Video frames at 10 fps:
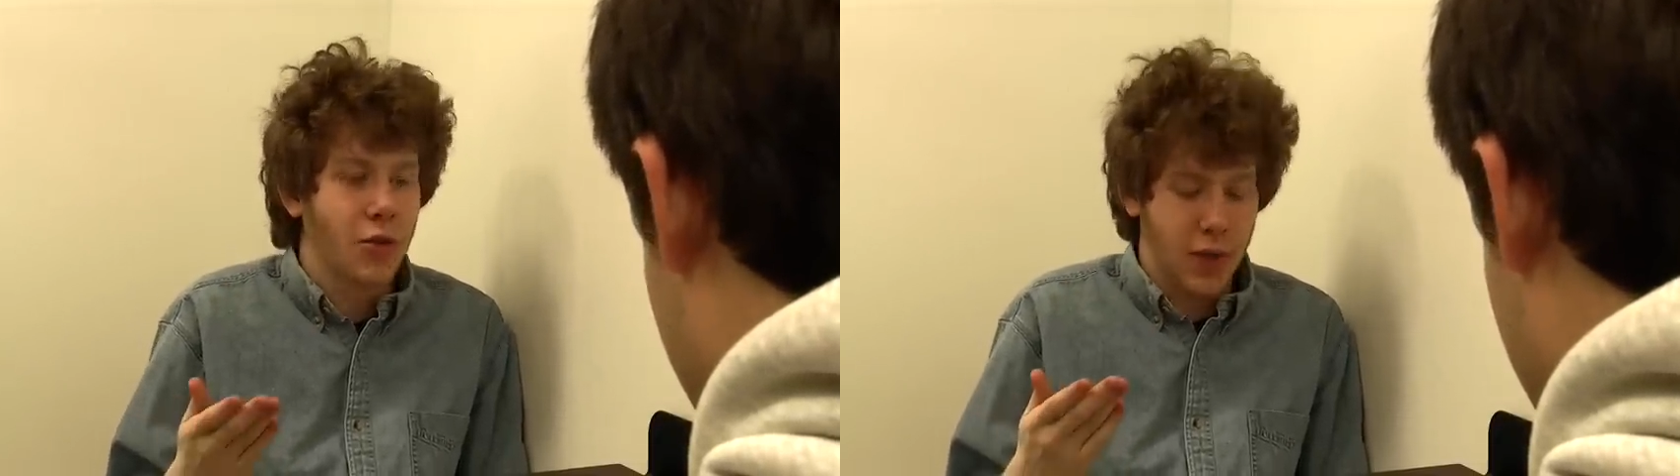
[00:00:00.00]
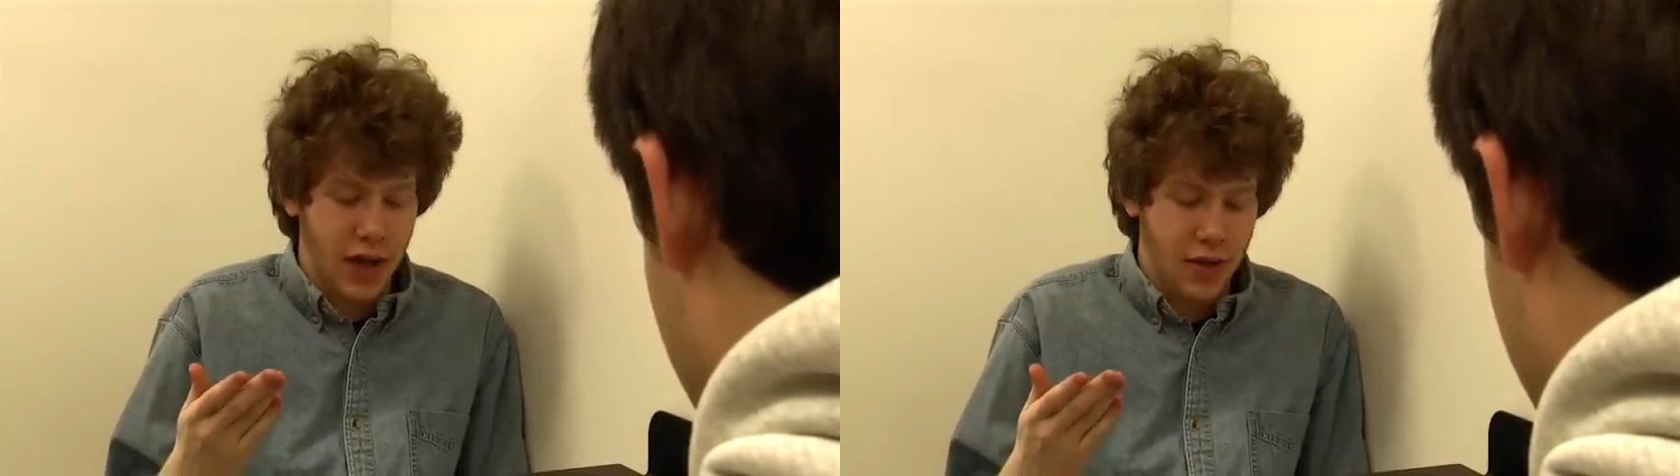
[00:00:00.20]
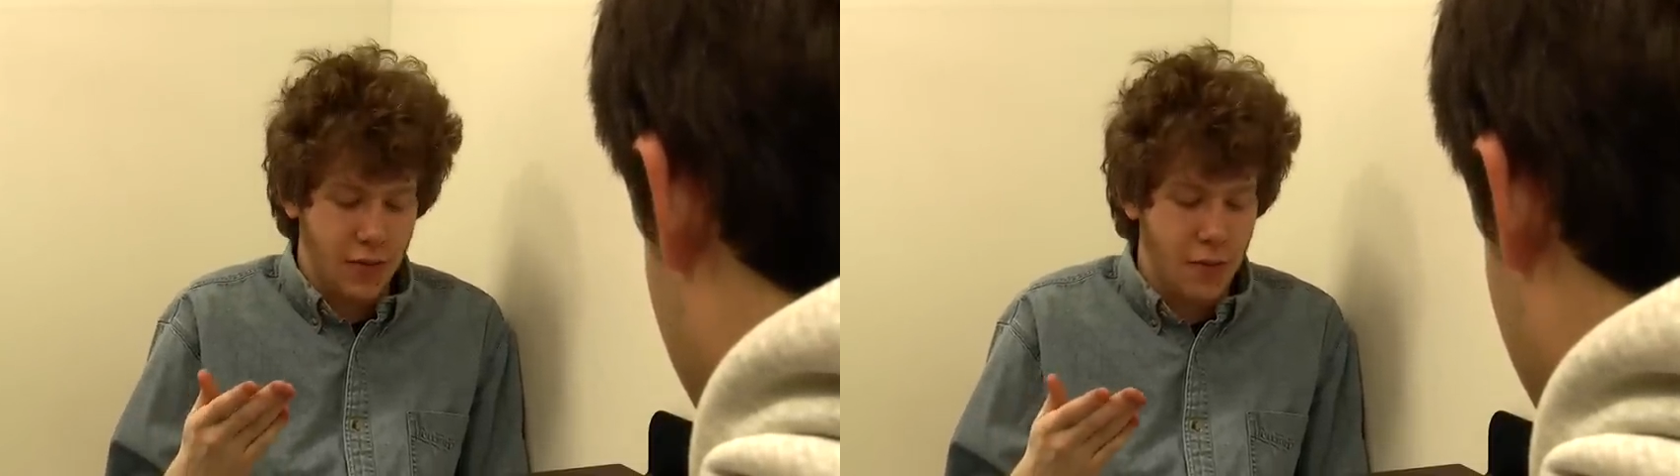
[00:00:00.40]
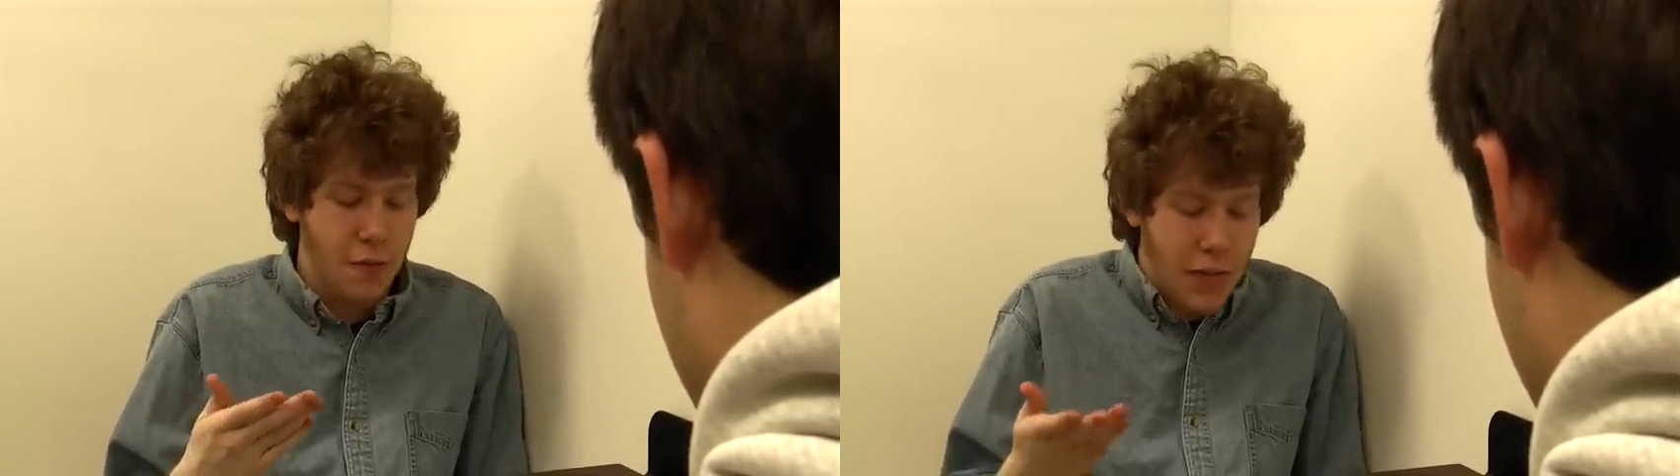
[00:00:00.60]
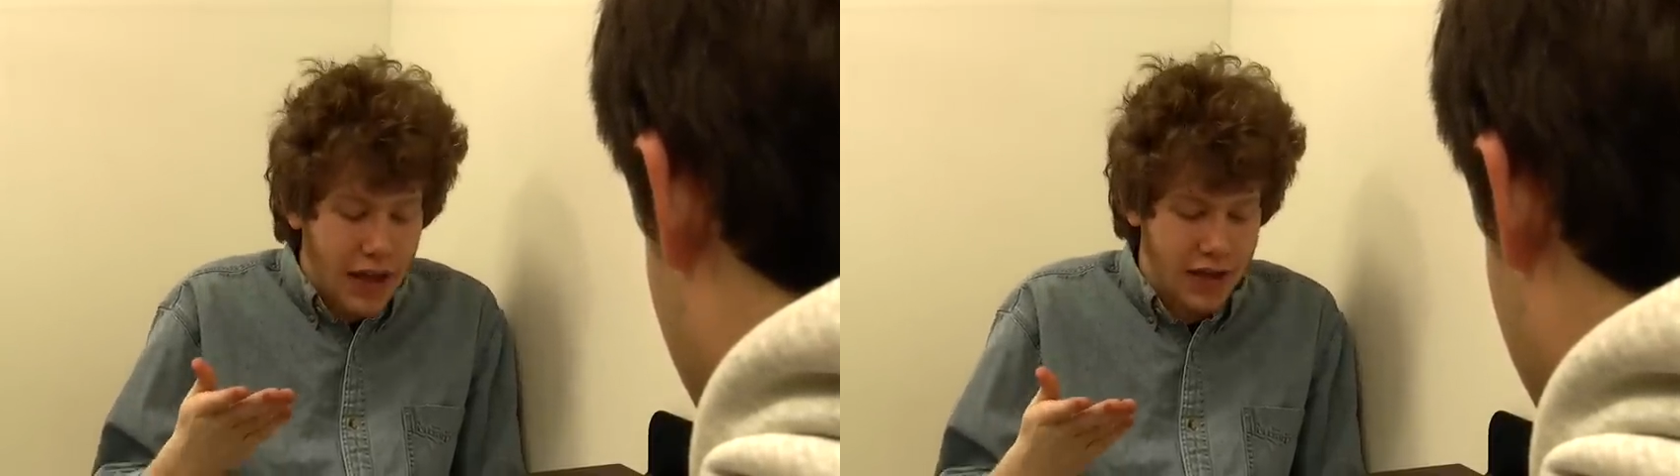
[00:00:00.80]
won't be
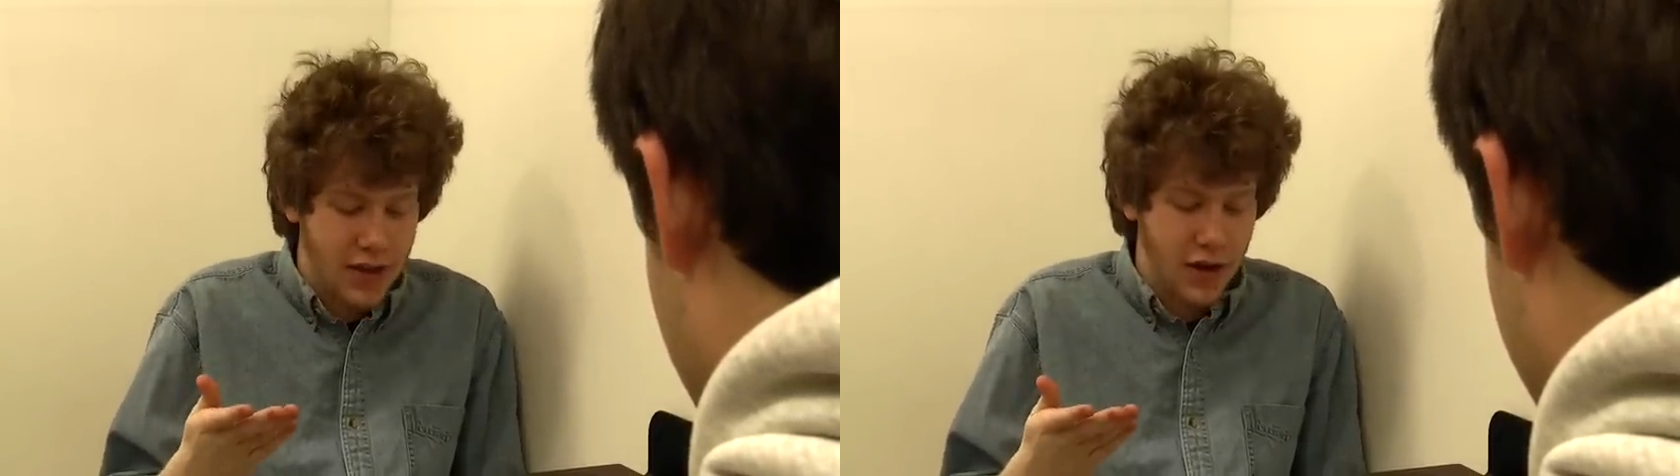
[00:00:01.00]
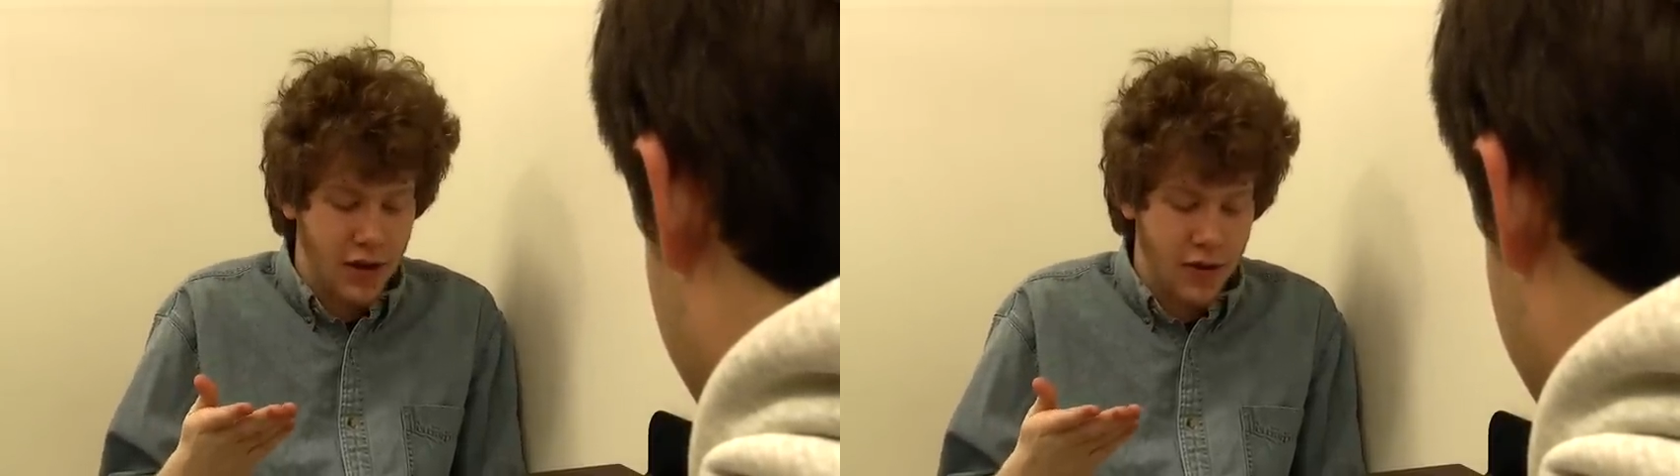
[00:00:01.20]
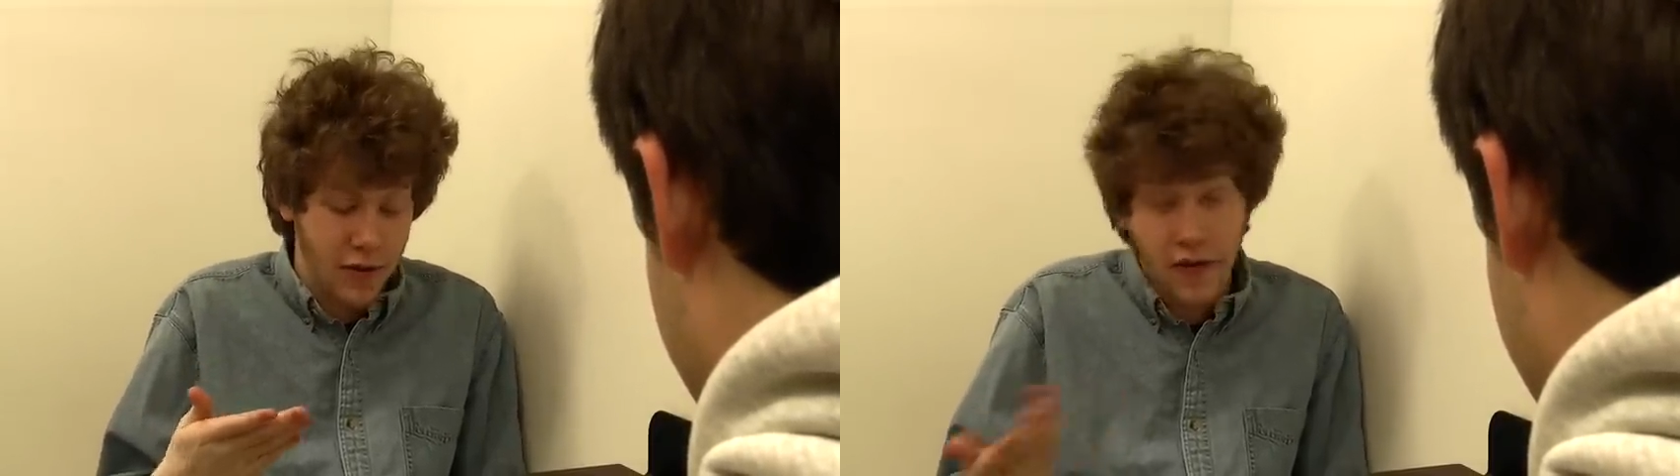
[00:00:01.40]
Mr.